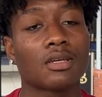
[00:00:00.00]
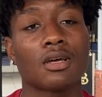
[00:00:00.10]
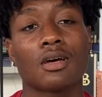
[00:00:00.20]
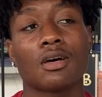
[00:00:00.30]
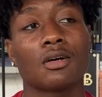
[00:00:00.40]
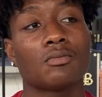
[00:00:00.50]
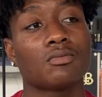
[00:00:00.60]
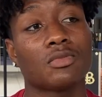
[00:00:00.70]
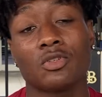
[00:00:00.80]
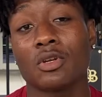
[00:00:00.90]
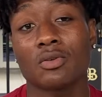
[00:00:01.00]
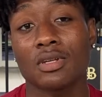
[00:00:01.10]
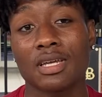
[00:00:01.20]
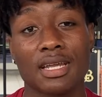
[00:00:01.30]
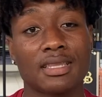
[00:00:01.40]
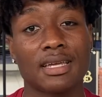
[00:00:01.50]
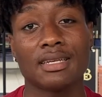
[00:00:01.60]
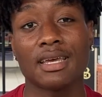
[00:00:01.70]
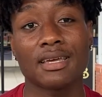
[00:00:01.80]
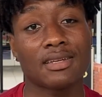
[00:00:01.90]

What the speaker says: looking at their debt,